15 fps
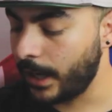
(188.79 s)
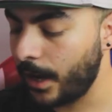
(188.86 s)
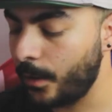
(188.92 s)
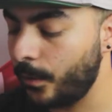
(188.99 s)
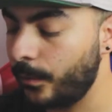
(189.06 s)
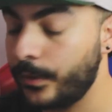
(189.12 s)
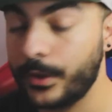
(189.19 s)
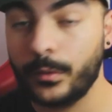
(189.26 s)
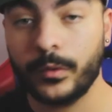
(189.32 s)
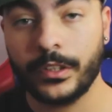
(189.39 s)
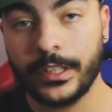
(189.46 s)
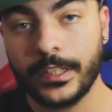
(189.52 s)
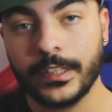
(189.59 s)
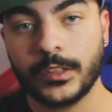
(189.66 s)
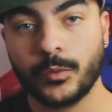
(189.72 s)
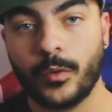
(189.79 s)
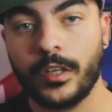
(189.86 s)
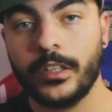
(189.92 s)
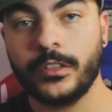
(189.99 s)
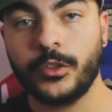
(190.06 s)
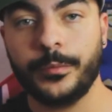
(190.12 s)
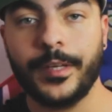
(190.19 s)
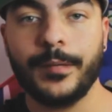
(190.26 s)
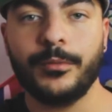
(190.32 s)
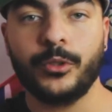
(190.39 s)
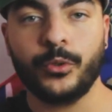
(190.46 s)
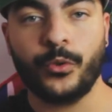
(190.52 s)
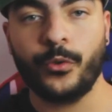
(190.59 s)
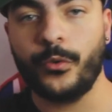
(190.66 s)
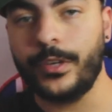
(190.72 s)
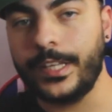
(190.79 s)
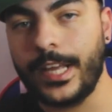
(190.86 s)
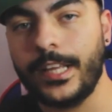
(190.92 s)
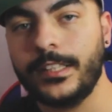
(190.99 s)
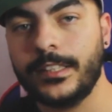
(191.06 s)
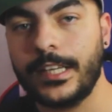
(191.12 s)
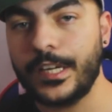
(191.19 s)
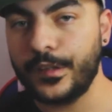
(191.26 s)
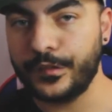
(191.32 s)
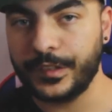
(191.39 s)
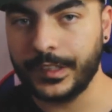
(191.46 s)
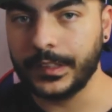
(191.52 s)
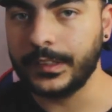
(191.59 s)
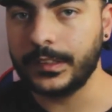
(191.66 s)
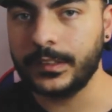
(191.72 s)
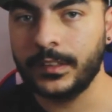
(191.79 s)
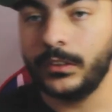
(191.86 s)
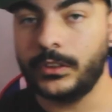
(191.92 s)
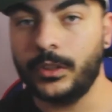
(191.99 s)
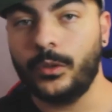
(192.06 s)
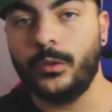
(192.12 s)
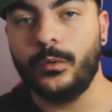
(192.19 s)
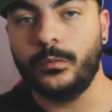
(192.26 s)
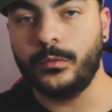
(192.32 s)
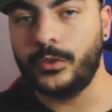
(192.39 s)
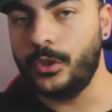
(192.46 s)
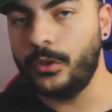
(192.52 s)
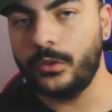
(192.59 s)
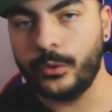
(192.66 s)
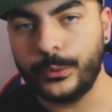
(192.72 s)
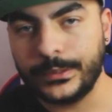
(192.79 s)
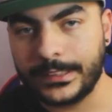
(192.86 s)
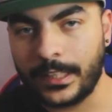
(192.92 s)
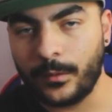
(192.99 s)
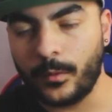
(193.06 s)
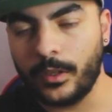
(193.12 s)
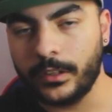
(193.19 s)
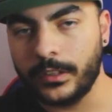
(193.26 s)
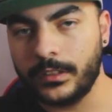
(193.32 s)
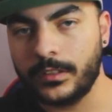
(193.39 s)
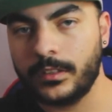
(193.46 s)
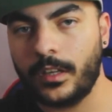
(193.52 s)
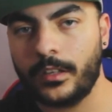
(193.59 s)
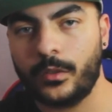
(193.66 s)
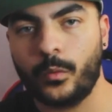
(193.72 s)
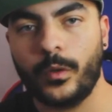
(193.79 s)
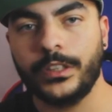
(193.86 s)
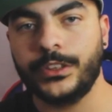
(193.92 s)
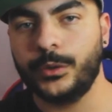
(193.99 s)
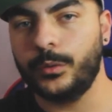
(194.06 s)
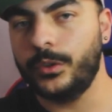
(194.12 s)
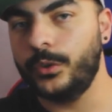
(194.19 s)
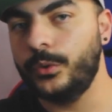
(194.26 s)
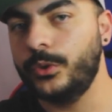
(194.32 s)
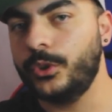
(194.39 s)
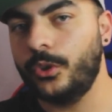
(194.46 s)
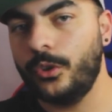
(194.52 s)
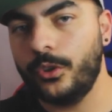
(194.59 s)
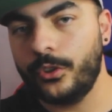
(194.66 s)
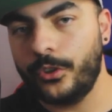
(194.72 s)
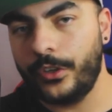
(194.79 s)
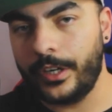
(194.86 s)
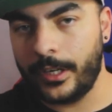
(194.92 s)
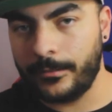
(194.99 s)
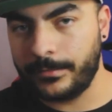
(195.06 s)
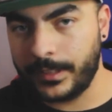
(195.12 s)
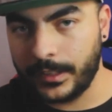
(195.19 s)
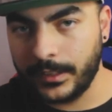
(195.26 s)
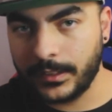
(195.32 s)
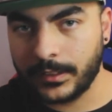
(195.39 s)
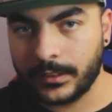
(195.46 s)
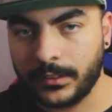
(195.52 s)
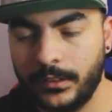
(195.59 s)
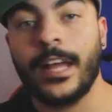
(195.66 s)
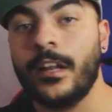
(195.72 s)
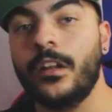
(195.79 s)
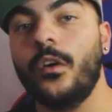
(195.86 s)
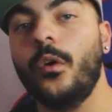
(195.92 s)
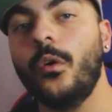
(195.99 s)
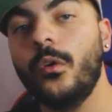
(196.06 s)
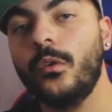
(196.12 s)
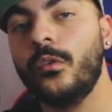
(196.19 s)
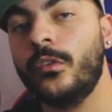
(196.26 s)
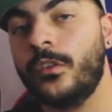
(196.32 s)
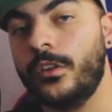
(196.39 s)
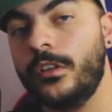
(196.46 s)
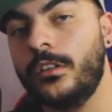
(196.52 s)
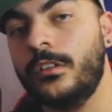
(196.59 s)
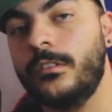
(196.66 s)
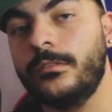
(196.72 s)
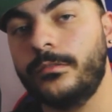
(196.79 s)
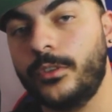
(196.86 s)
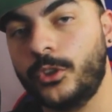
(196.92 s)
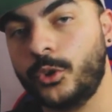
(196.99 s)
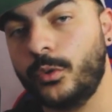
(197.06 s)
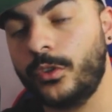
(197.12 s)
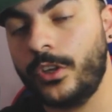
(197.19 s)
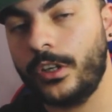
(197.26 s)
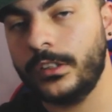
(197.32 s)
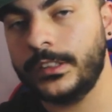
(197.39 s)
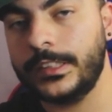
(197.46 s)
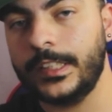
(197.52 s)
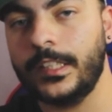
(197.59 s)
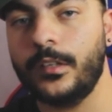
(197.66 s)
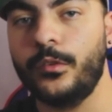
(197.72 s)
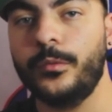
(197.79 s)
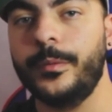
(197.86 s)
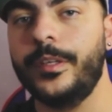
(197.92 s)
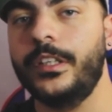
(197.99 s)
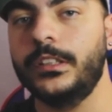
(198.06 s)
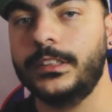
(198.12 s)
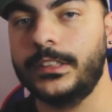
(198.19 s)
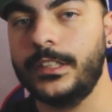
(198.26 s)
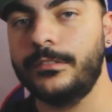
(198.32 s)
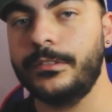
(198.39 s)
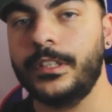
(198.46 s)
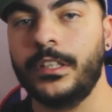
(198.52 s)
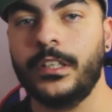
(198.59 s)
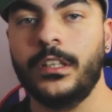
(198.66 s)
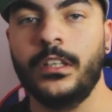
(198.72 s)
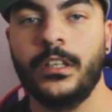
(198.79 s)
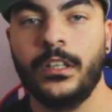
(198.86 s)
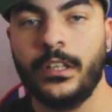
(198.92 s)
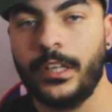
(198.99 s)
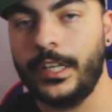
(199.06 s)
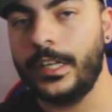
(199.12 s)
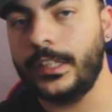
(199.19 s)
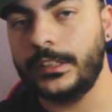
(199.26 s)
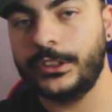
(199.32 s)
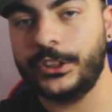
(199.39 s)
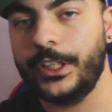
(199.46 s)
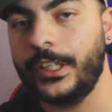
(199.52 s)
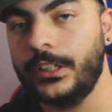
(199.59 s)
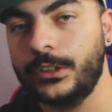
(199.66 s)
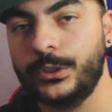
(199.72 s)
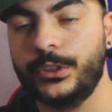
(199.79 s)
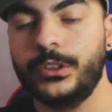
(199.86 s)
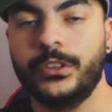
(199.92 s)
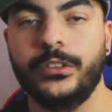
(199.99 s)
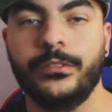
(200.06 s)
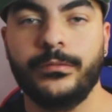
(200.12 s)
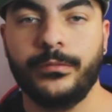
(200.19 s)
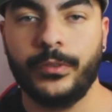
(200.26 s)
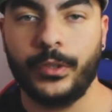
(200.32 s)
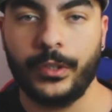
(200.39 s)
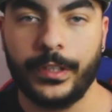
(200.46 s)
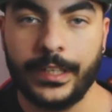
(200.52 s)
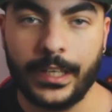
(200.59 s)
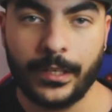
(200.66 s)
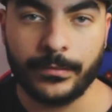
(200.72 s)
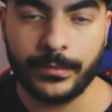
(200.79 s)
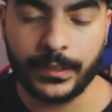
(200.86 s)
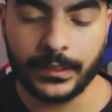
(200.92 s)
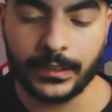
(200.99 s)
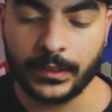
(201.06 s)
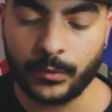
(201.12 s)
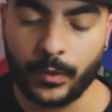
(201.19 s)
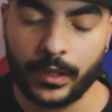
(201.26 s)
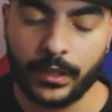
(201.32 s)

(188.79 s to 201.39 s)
Now you will need this wallet to be able to create NFTs, so don't lose that wallet, otherwise you will lose all your NFTs and all the virtual currency that we'll be receiving in exchange for the NFTs as